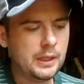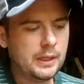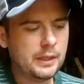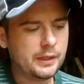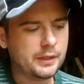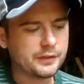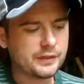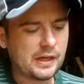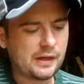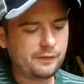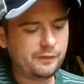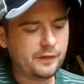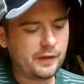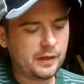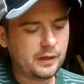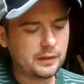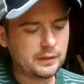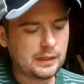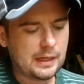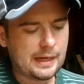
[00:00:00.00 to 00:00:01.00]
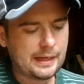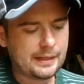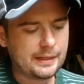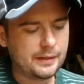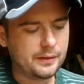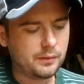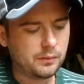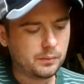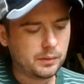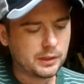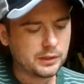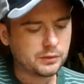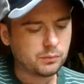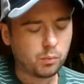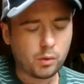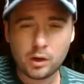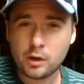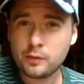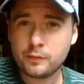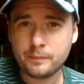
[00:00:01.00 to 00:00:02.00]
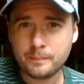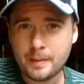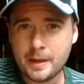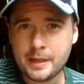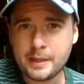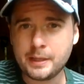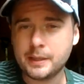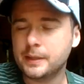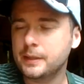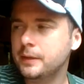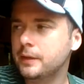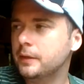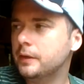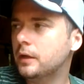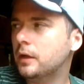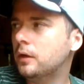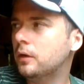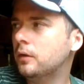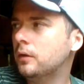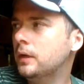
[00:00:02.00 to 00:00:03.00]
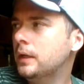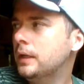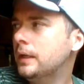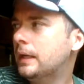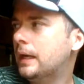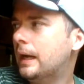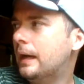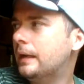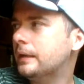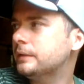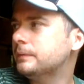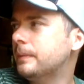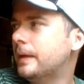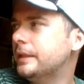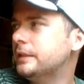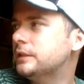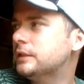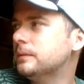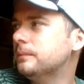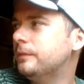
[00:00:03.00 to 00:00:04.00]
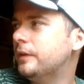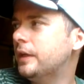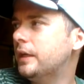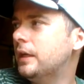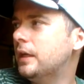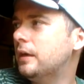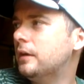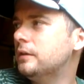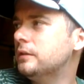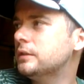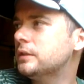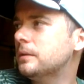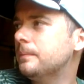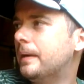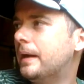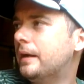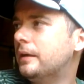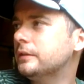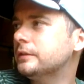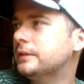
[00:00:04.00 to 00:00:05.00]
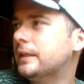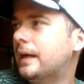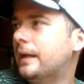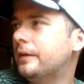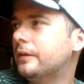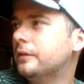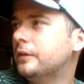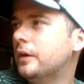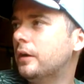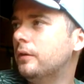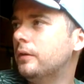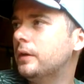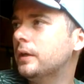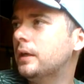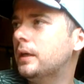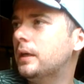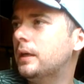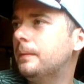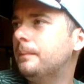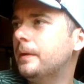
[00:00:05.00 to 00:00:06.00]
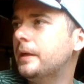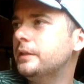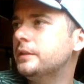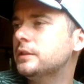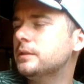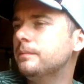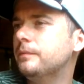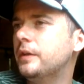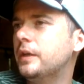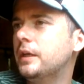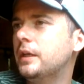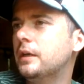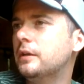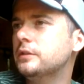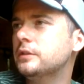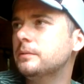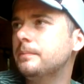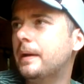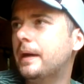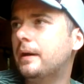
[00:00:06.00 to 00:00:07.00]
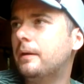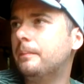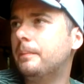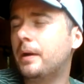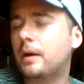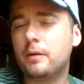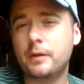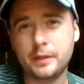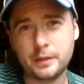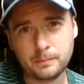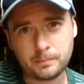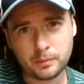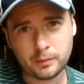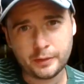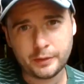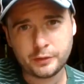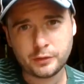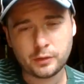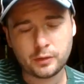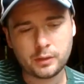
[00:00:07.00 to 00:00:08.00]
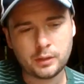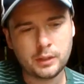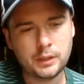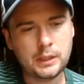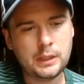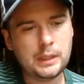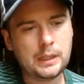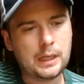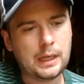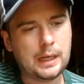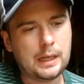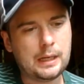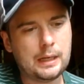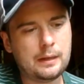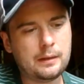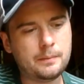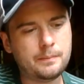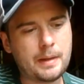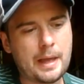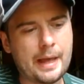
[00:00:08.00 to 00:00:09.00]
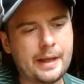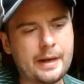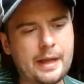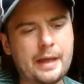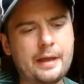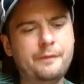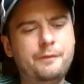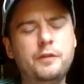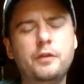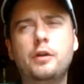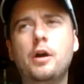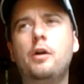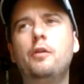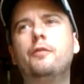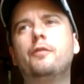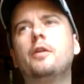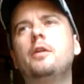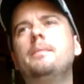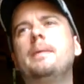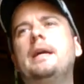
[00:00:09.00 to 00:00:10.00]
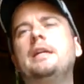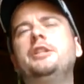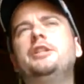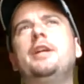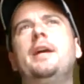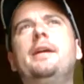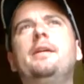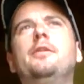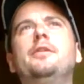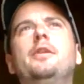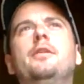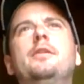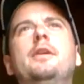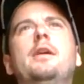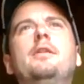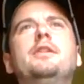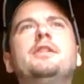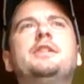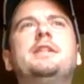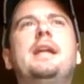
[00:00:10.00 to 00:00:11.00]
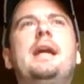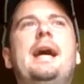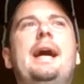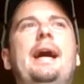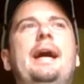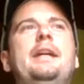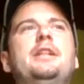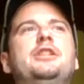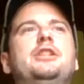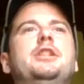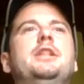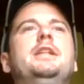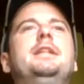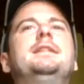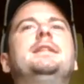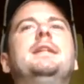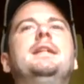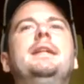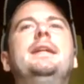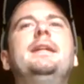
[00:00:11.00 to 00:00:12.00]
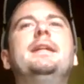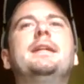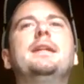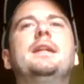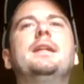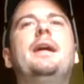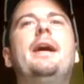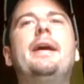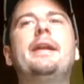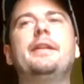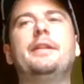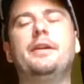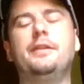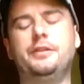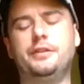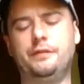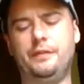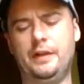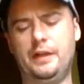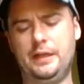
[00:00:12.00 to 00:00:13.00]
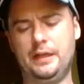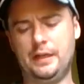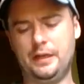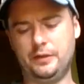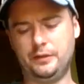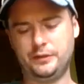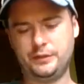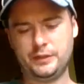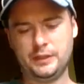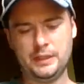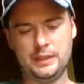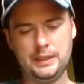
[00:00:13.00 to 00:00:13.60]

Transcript: because I felt like it was worth making, you know. I made some videos about Tyler Doka, I made some videos about Perry the Preacher. Um, and if you go through my channel, you'll notice that I actually deleted a lot of those videos